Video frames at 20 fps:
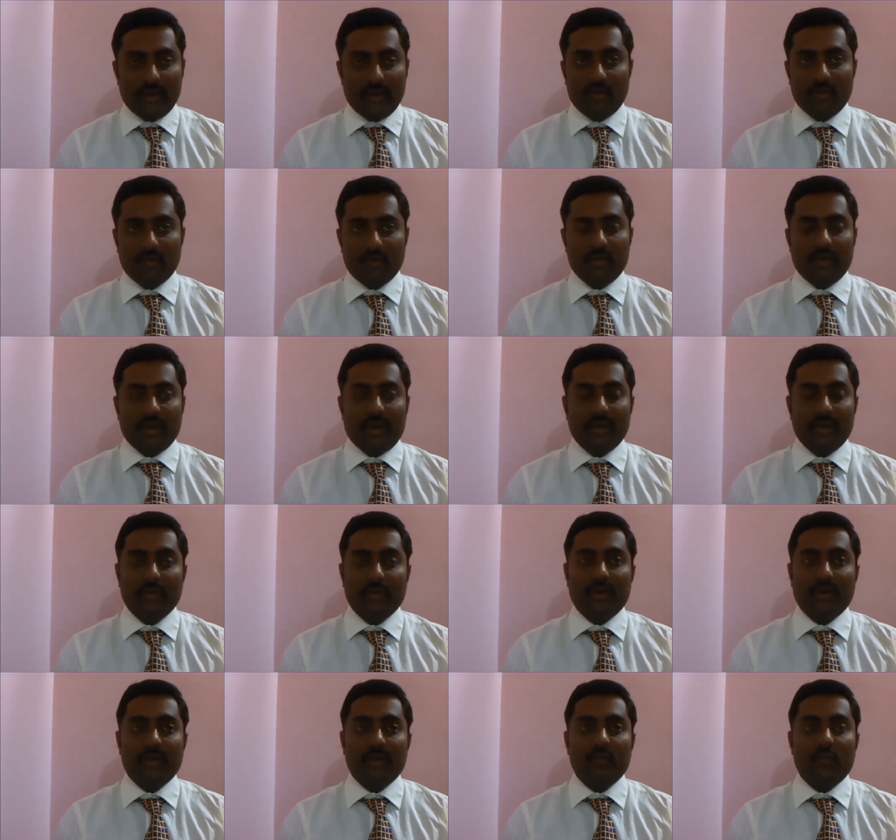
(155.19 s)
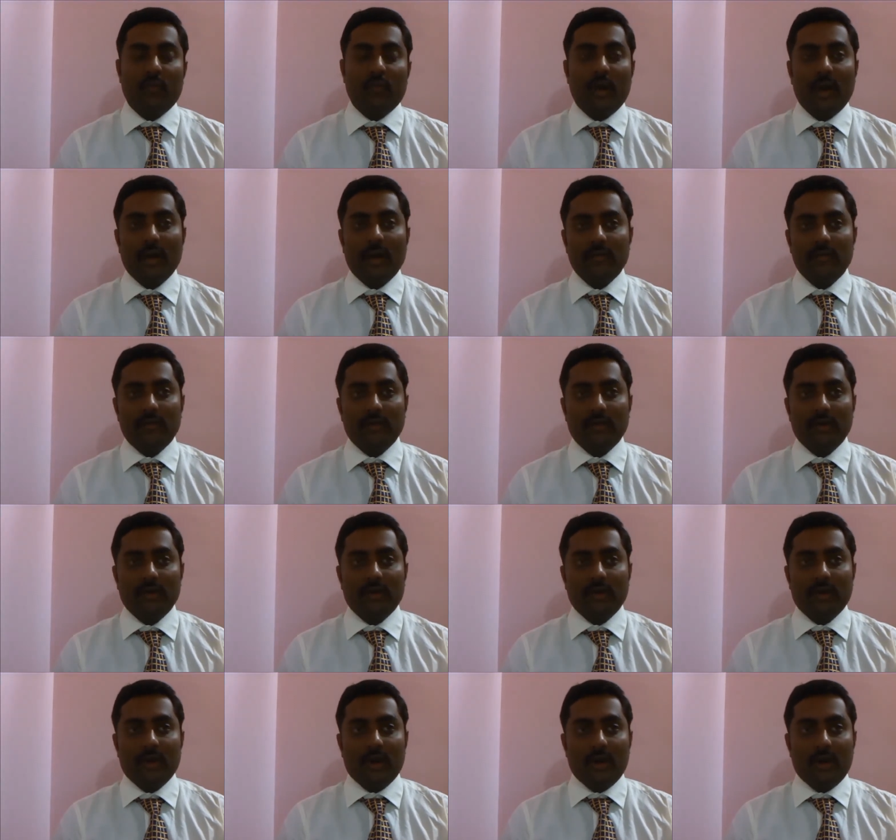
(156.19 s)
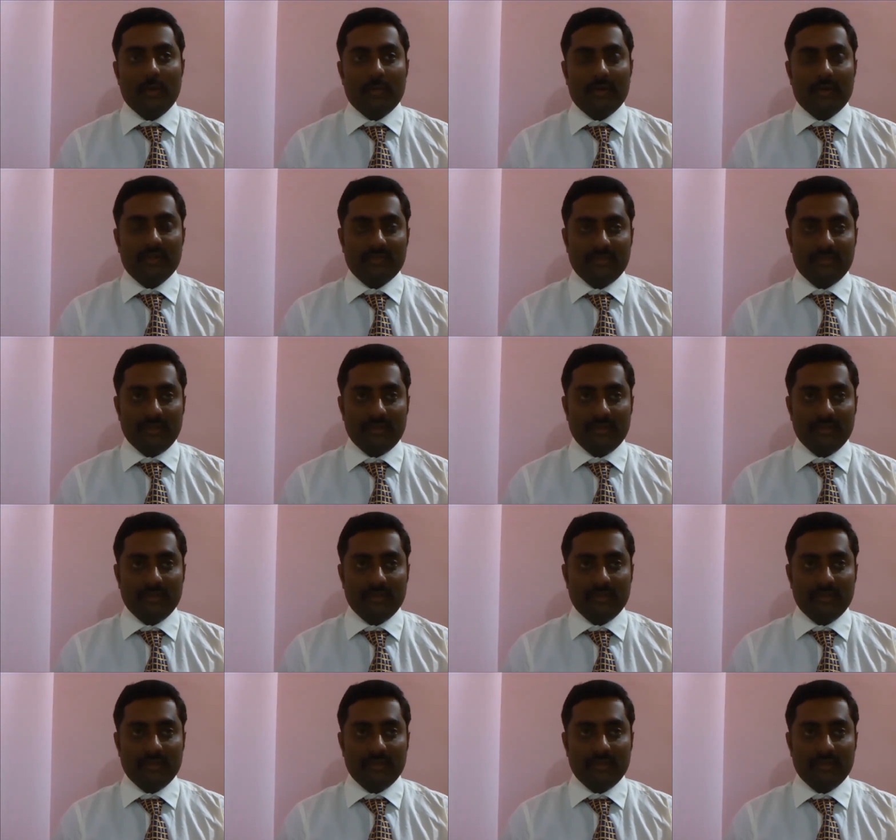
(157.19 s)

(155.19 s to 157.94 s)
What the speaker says: As we all know that there are aortic valve,